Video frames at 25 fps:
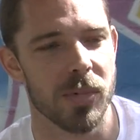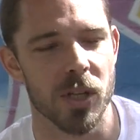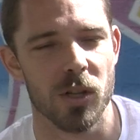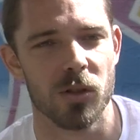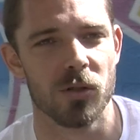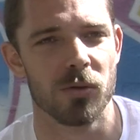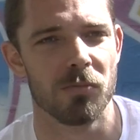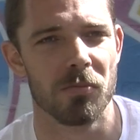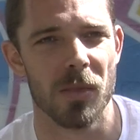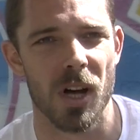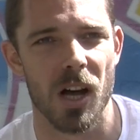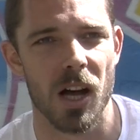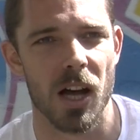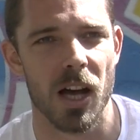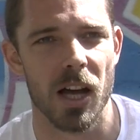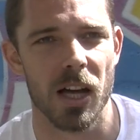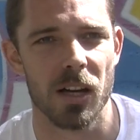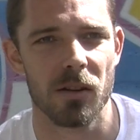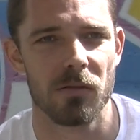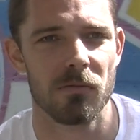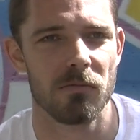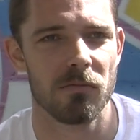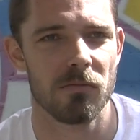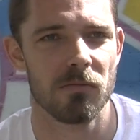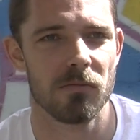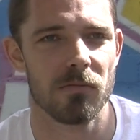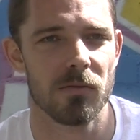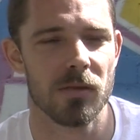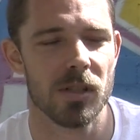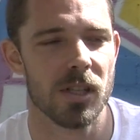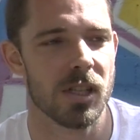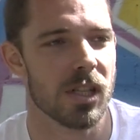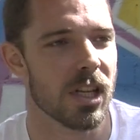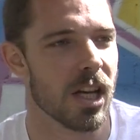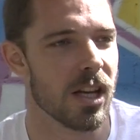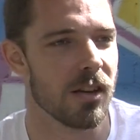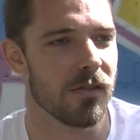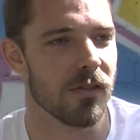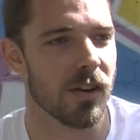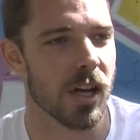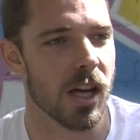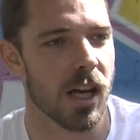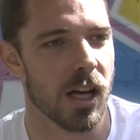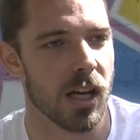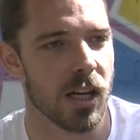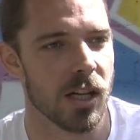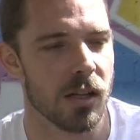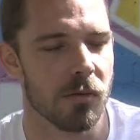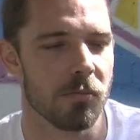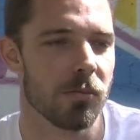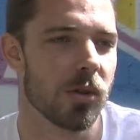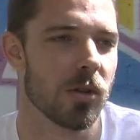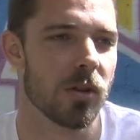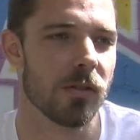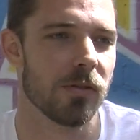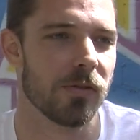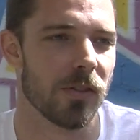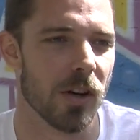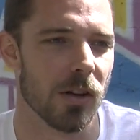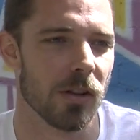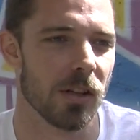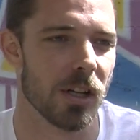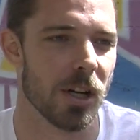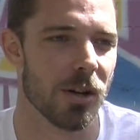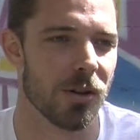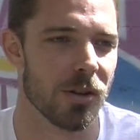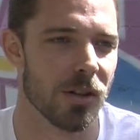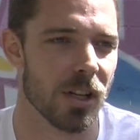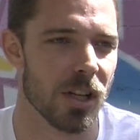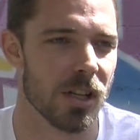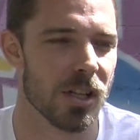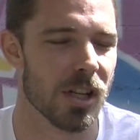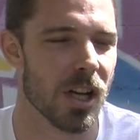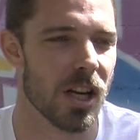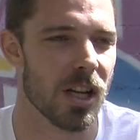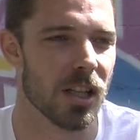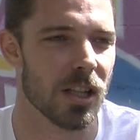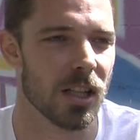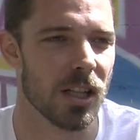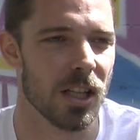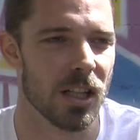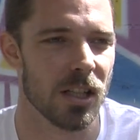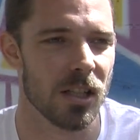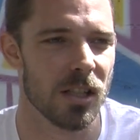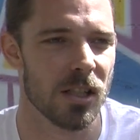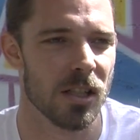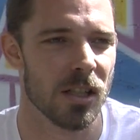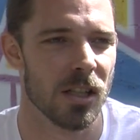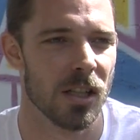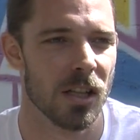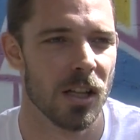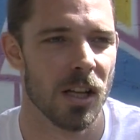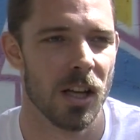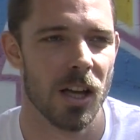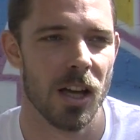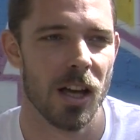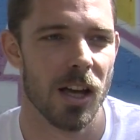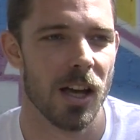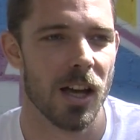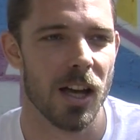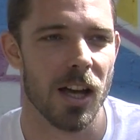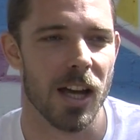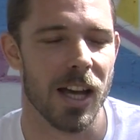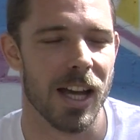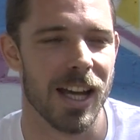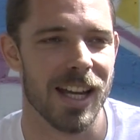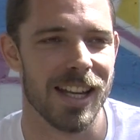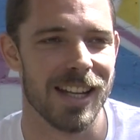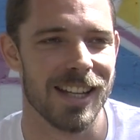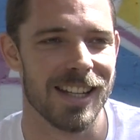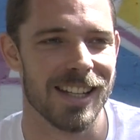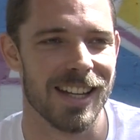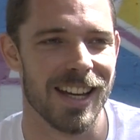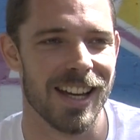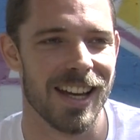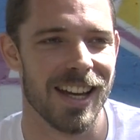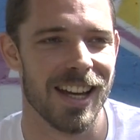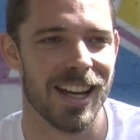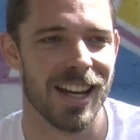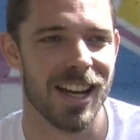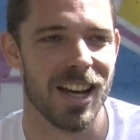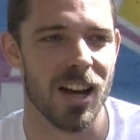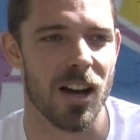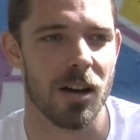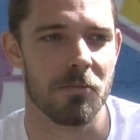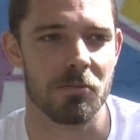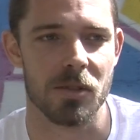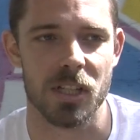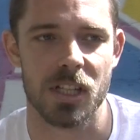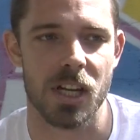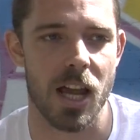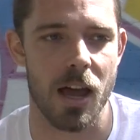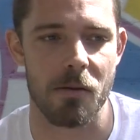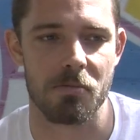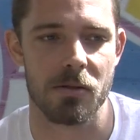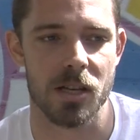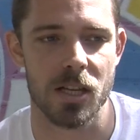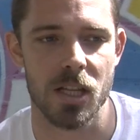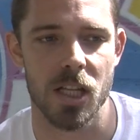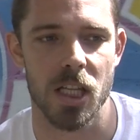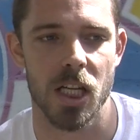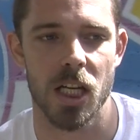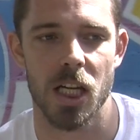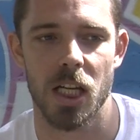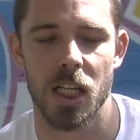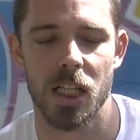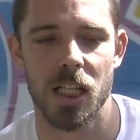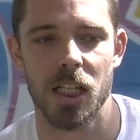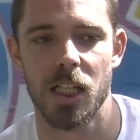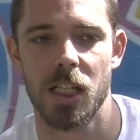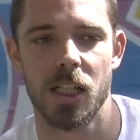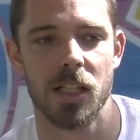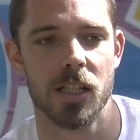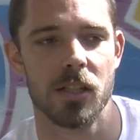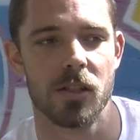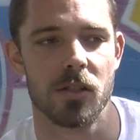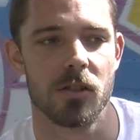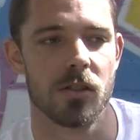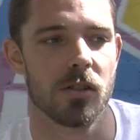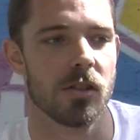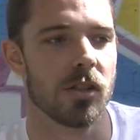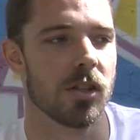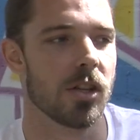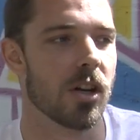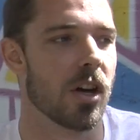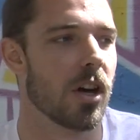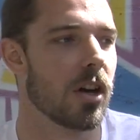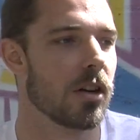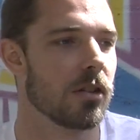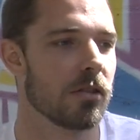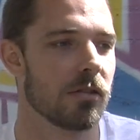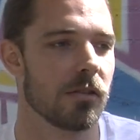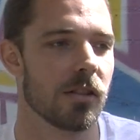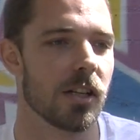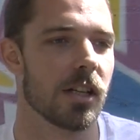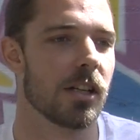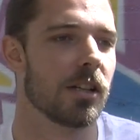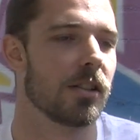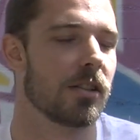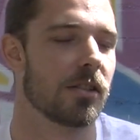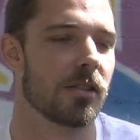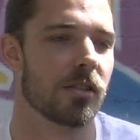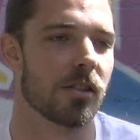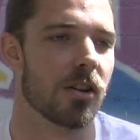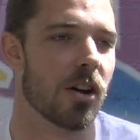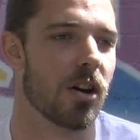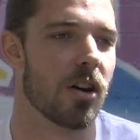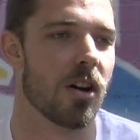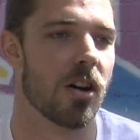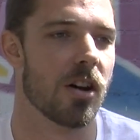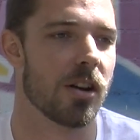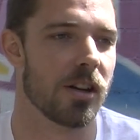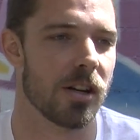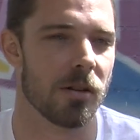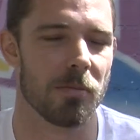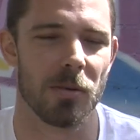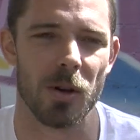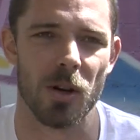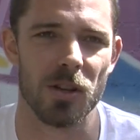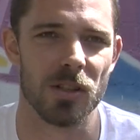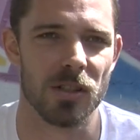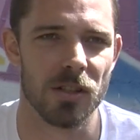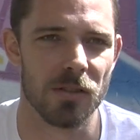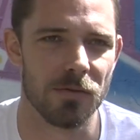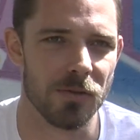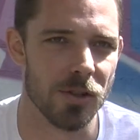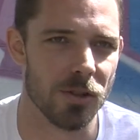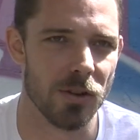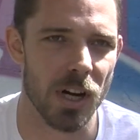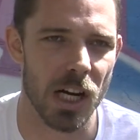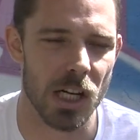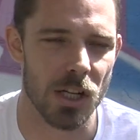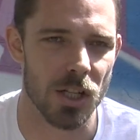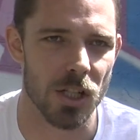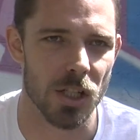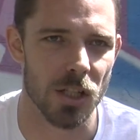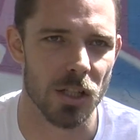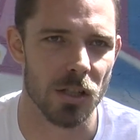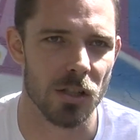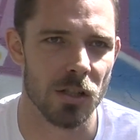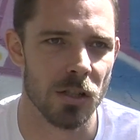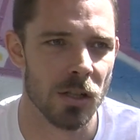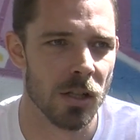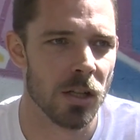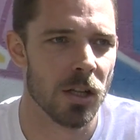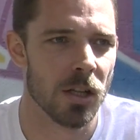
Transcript: build my CV and portfolio and all those kind of things. And I'm just happy that, it's gone in a positive direction,